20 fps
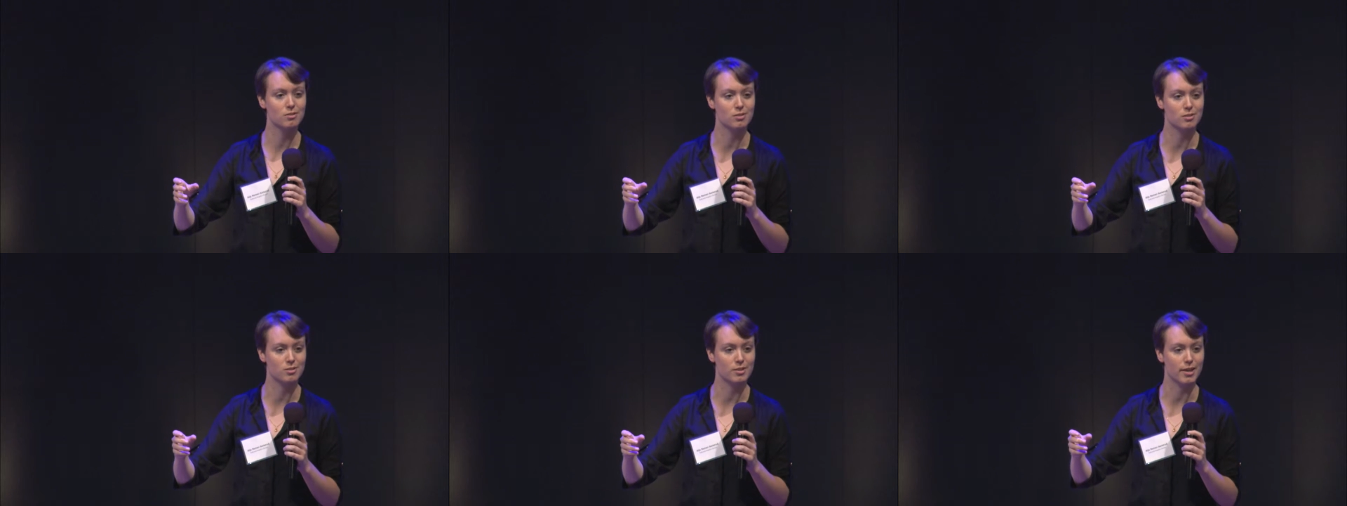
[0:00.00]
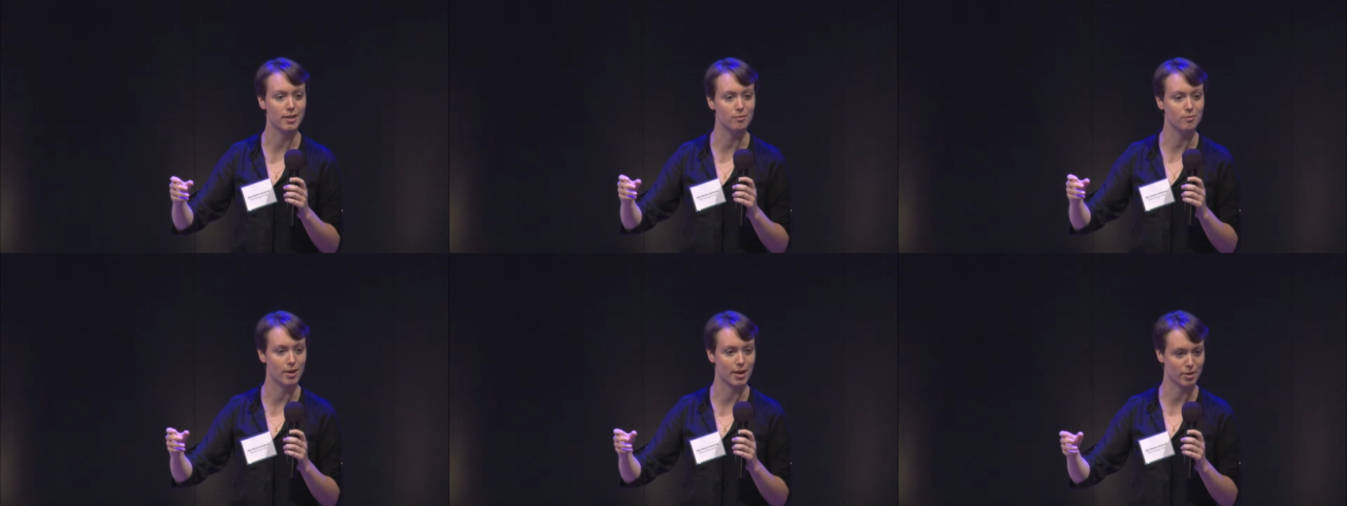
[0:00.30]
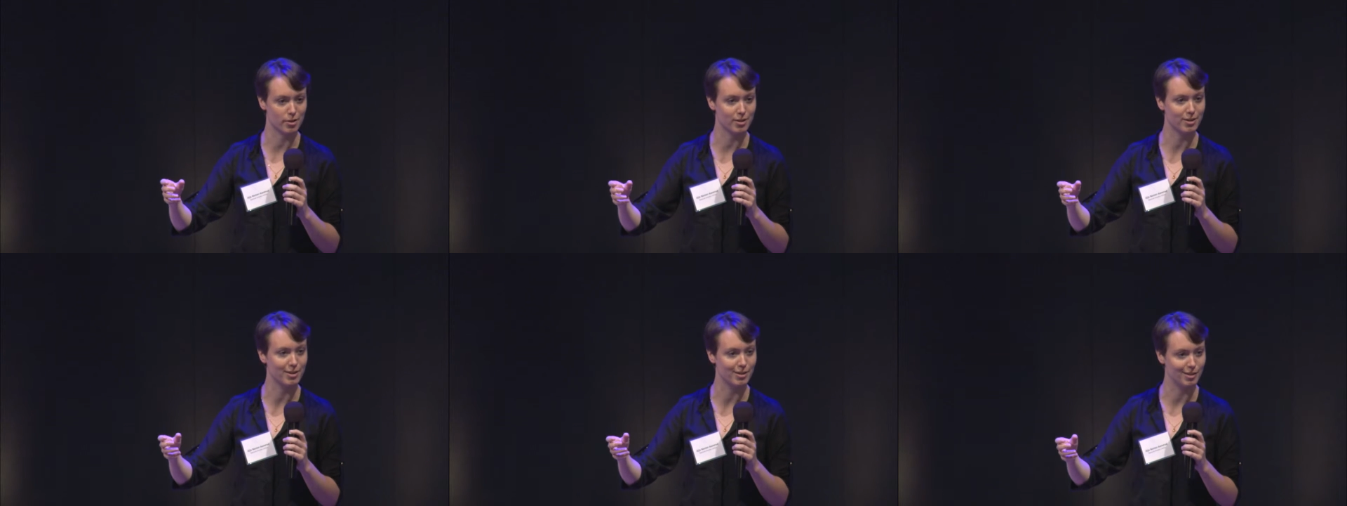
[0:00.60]
the state
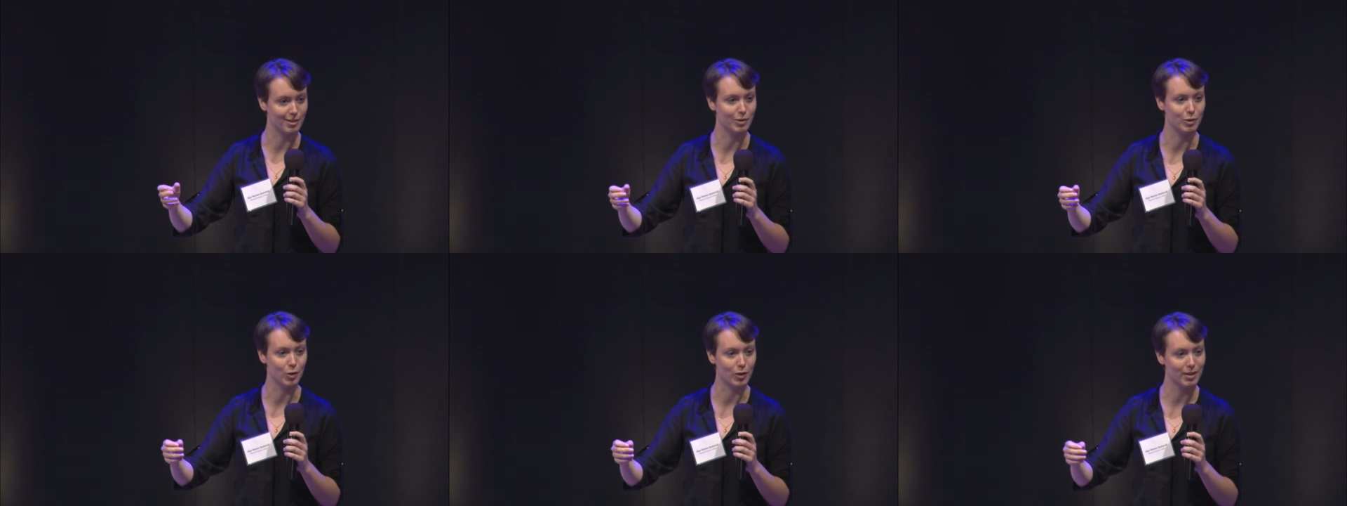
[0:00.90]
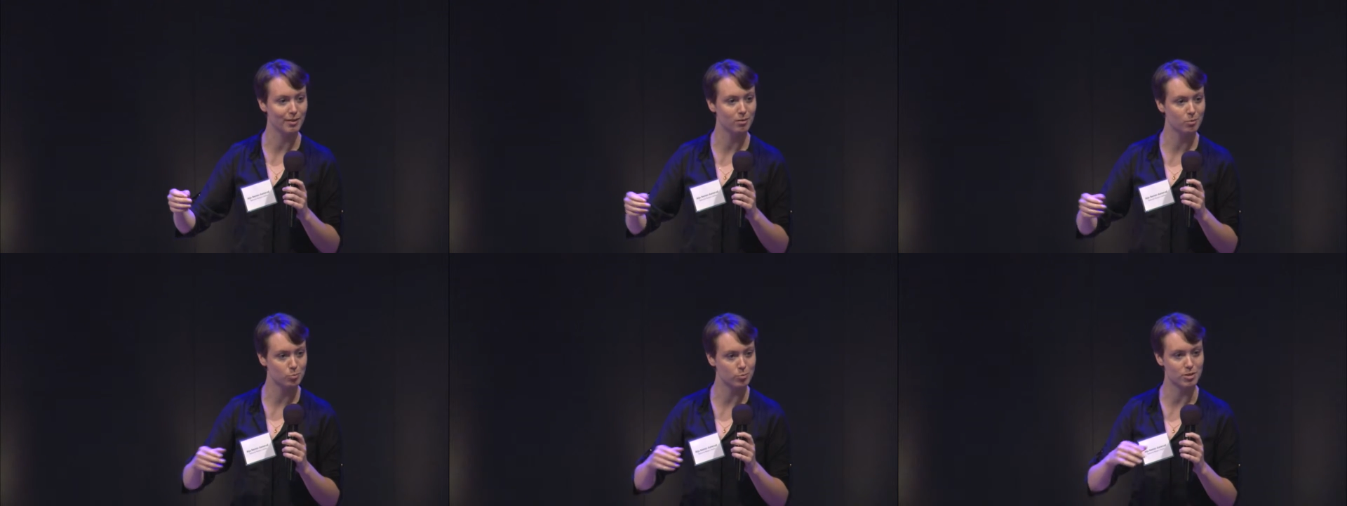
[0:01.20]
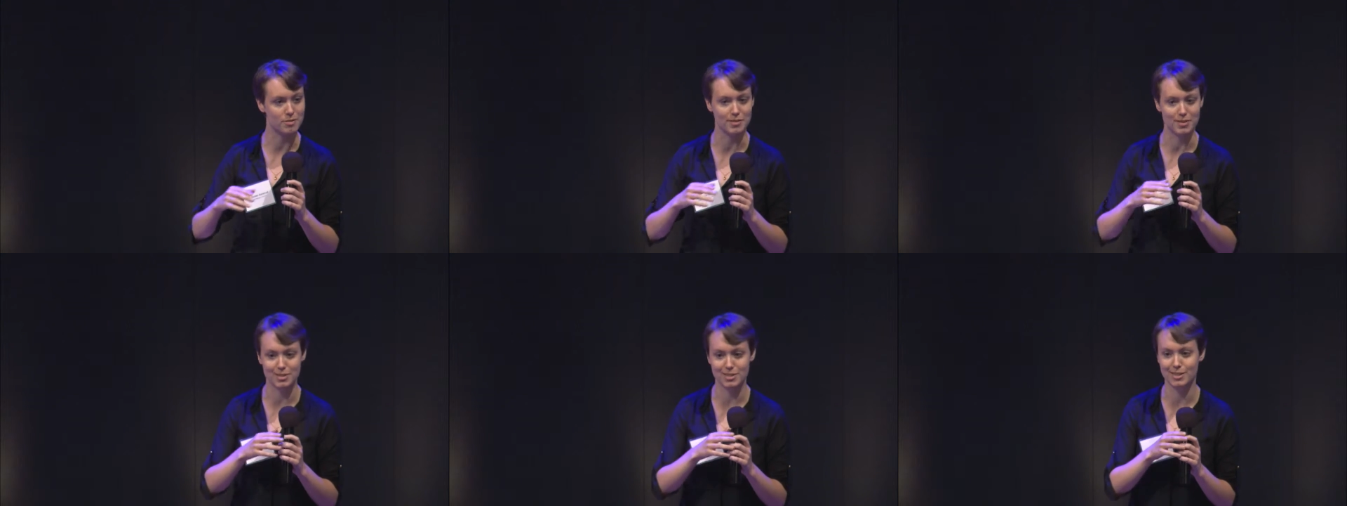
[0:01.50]
record in Illinois
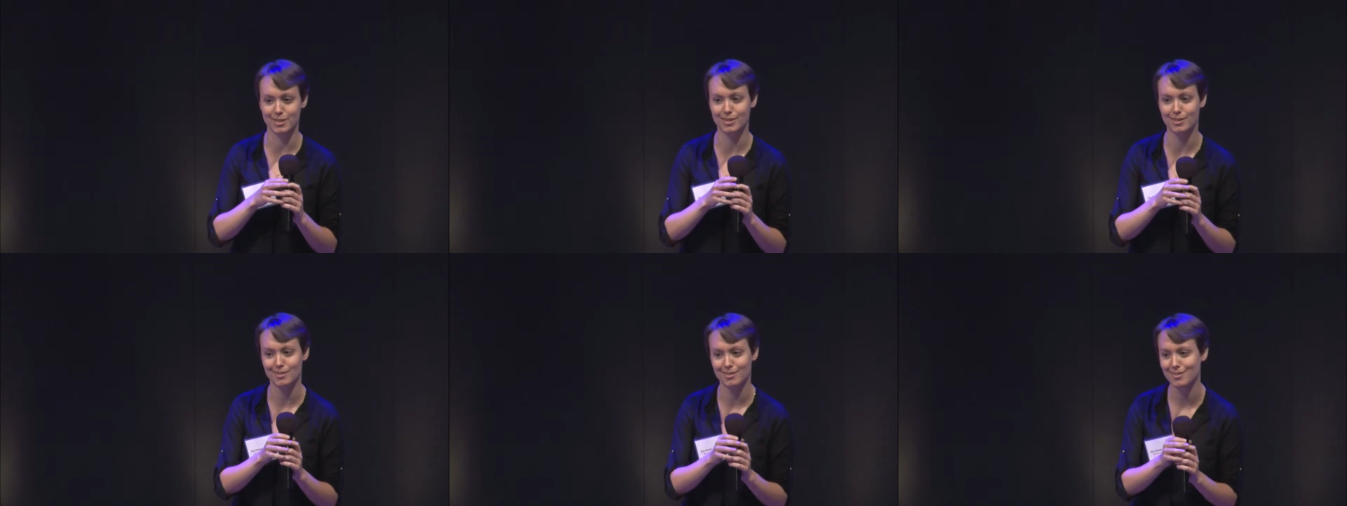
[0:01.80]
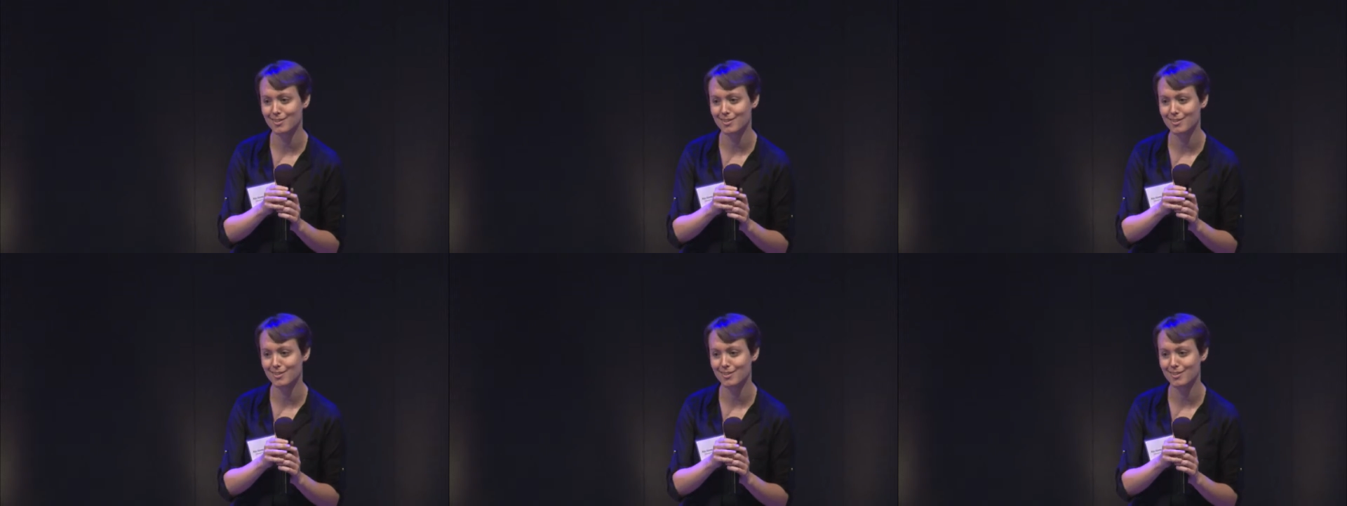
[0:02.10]
previously.